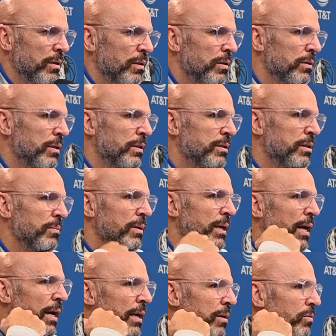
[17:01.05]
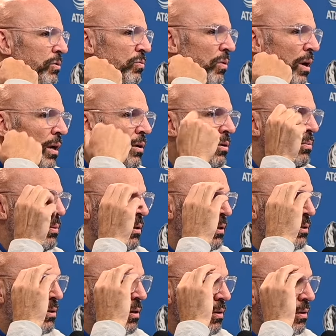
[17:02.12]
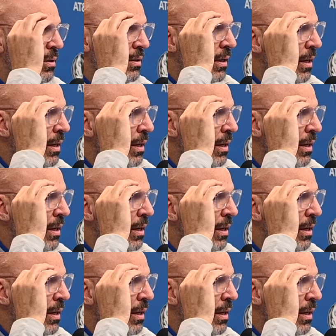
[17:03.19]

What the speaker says: the look that Timmy had, he was wide open. He turned it